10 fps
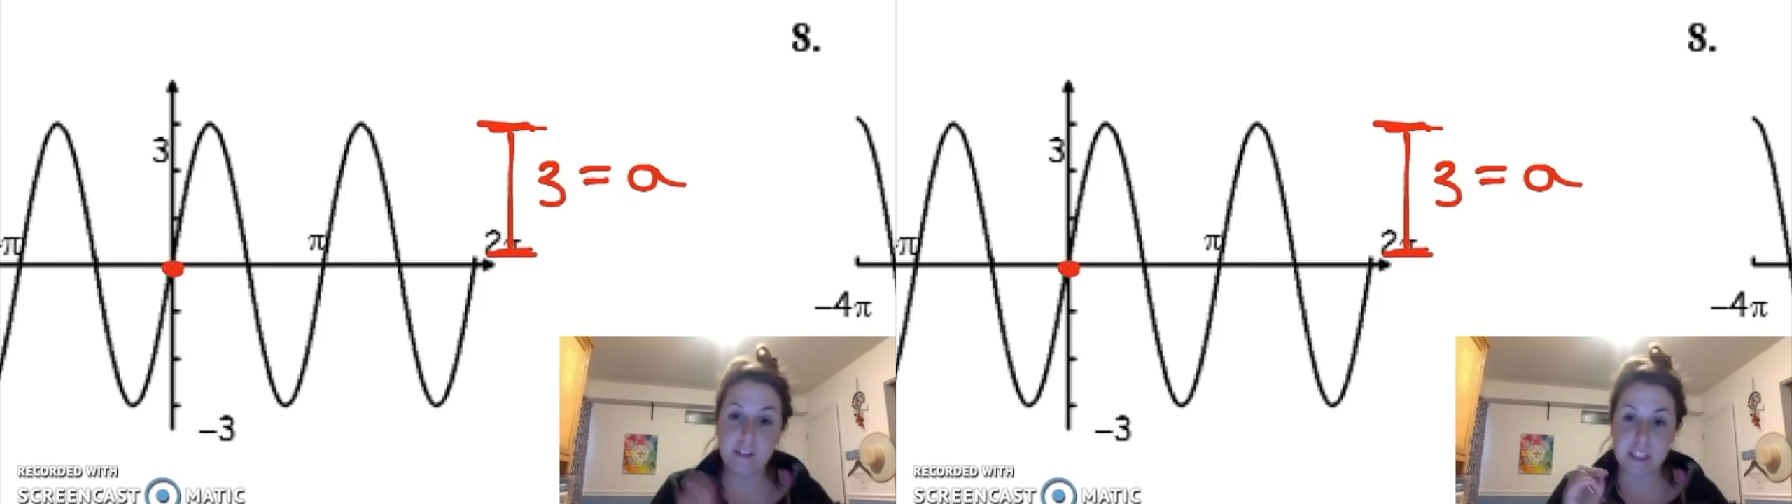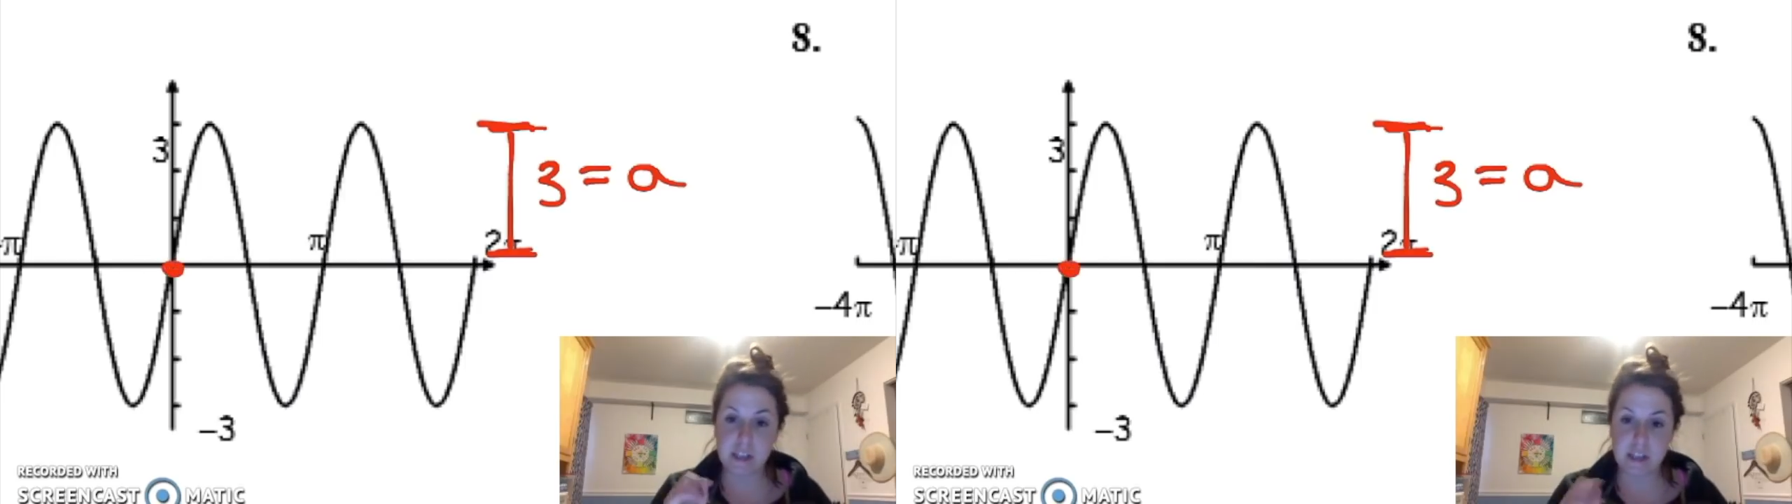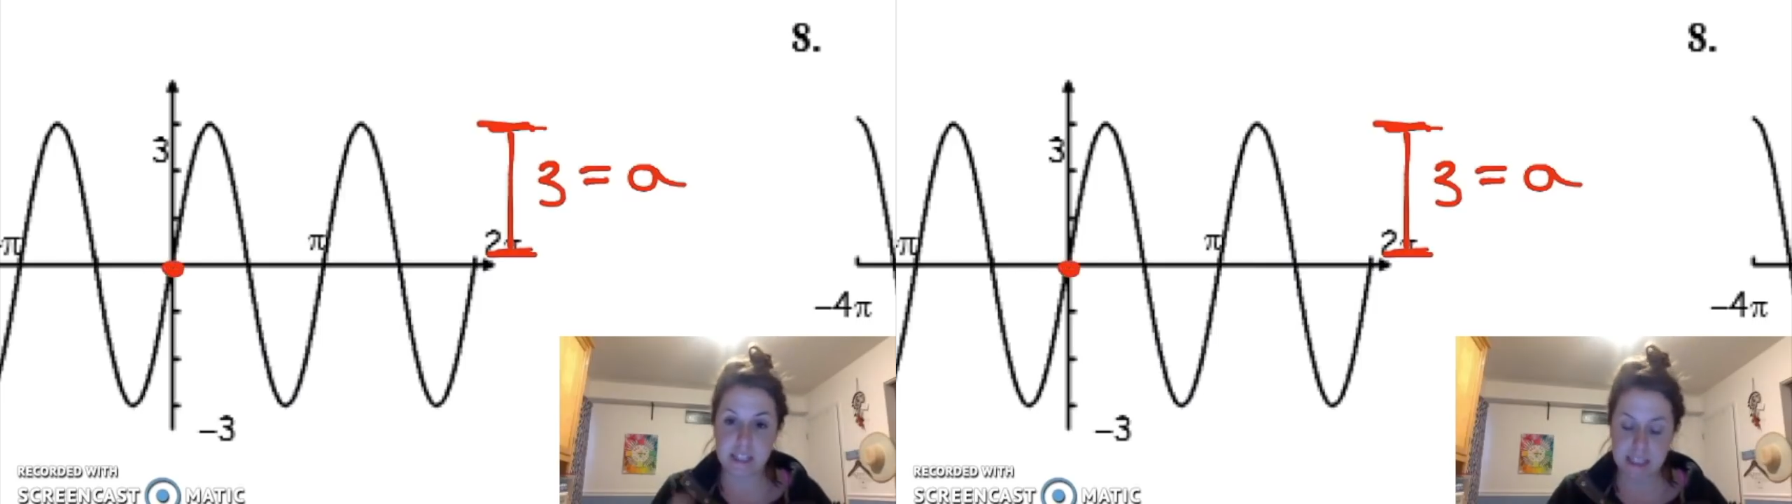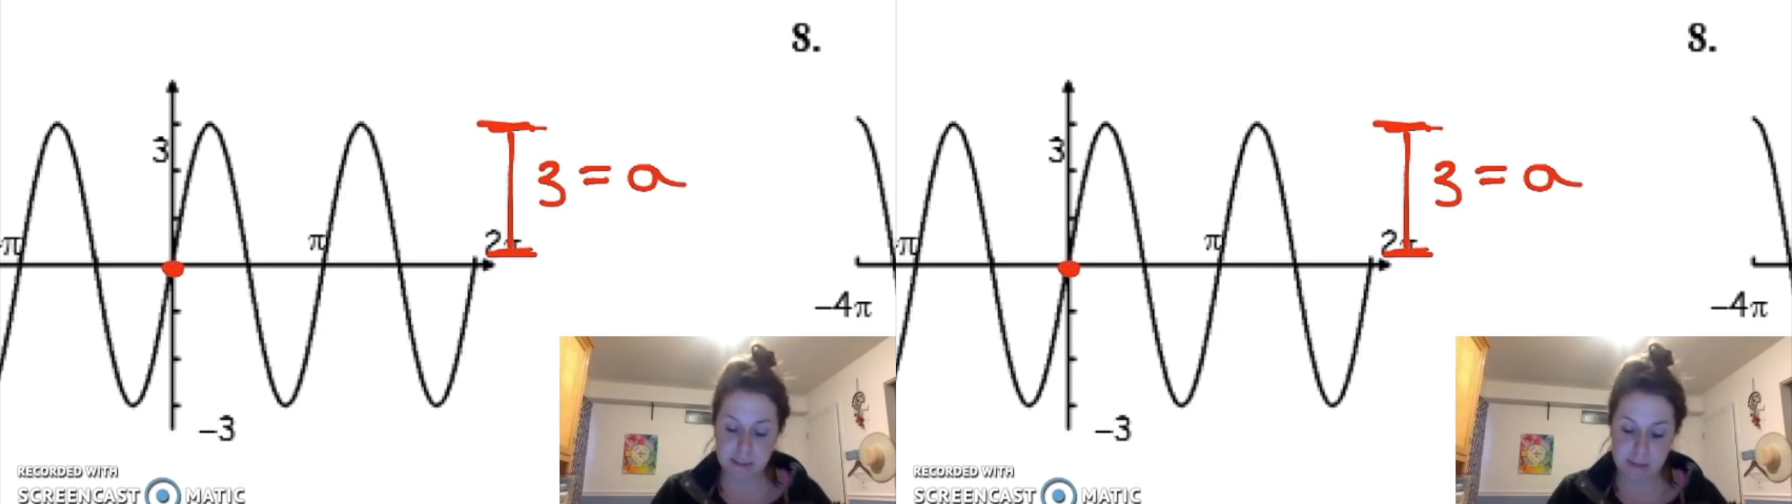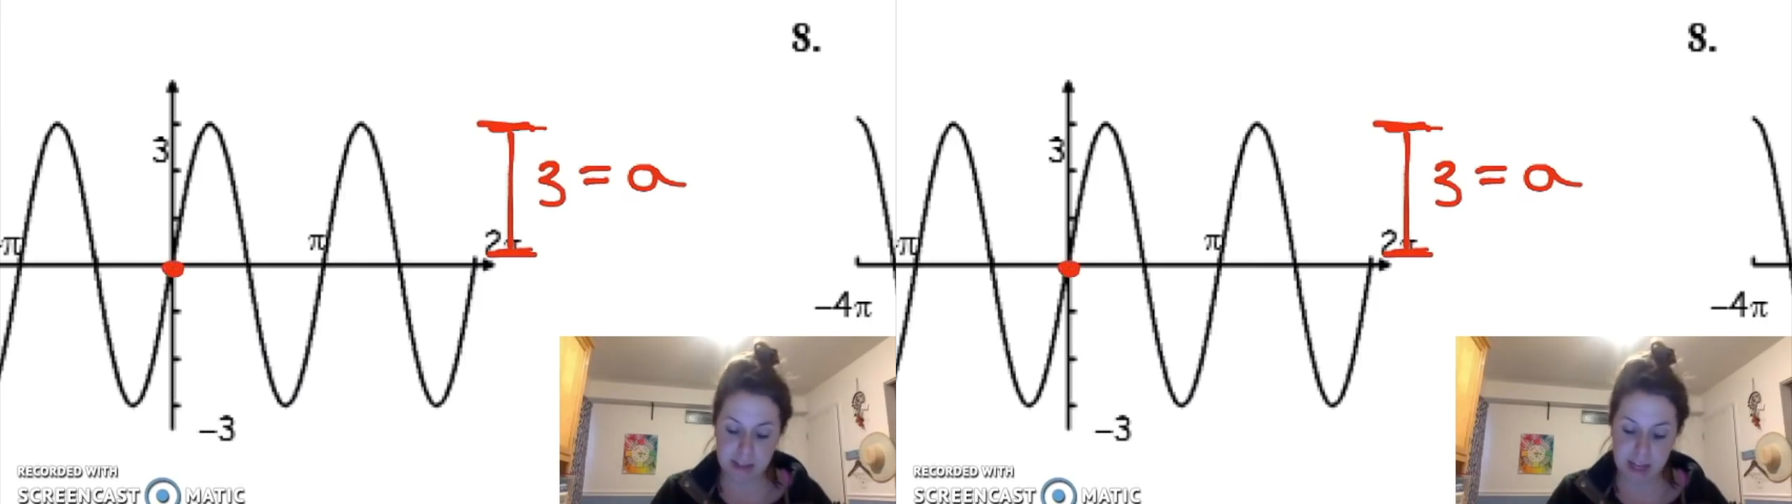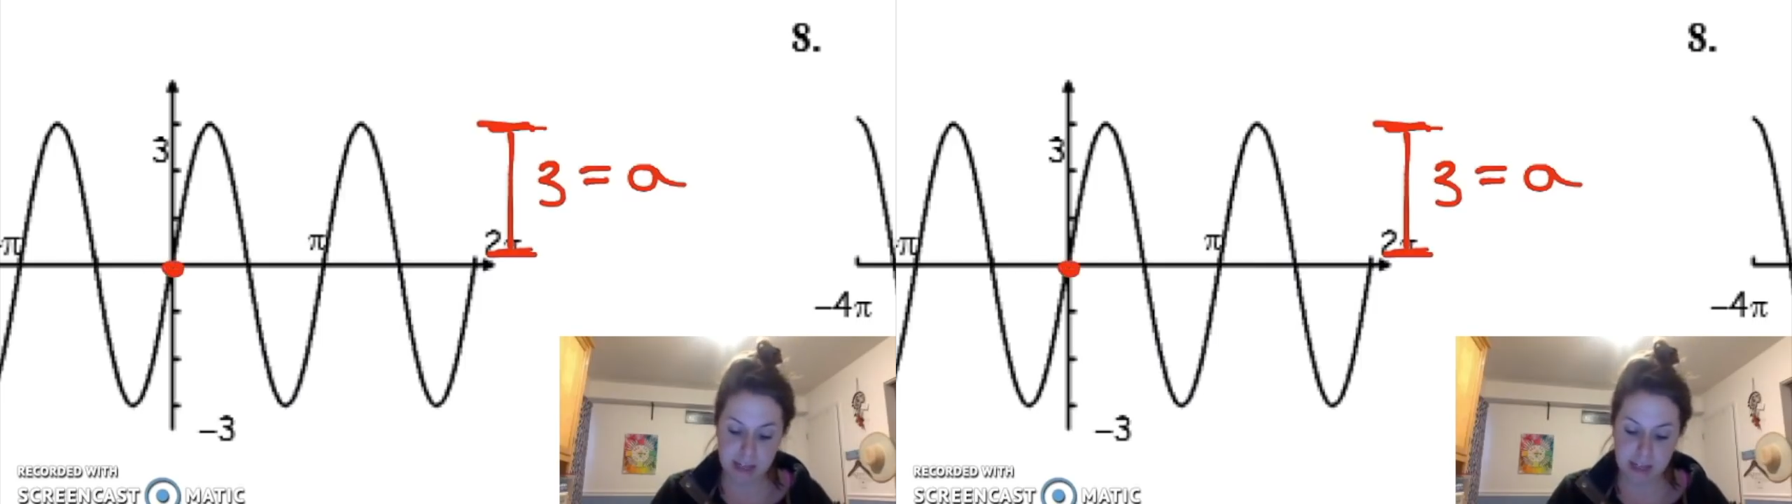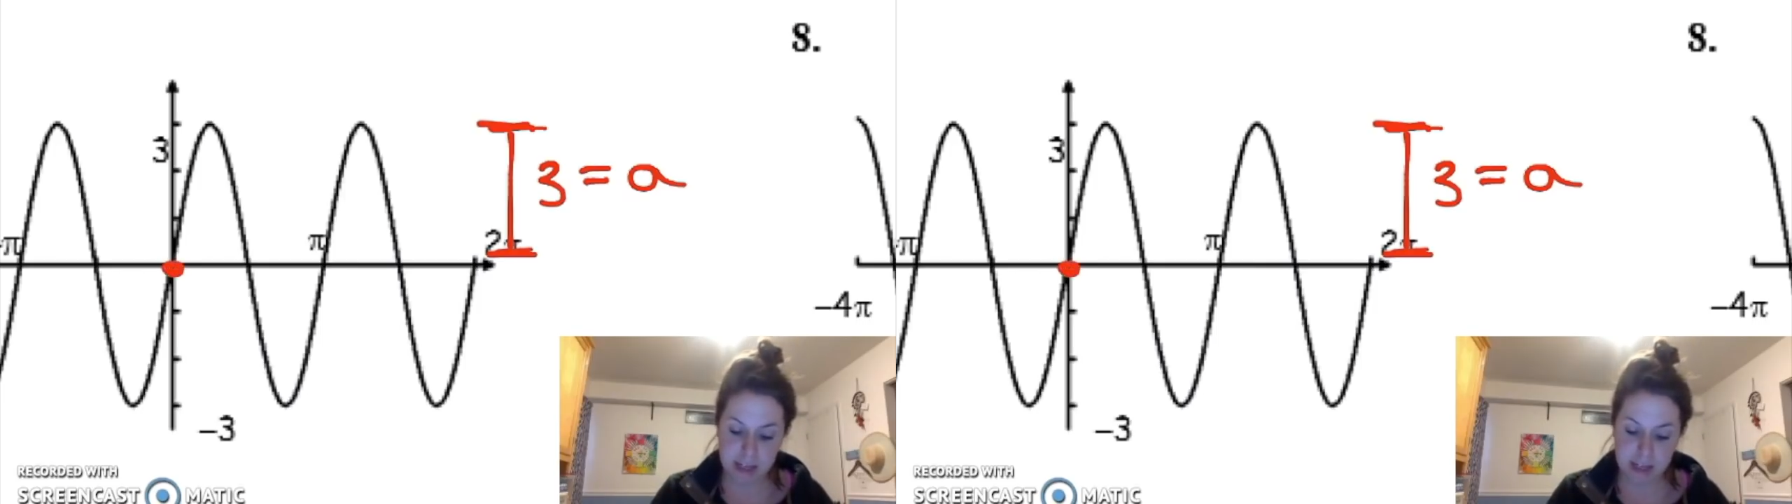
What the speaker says: It starts at its midline.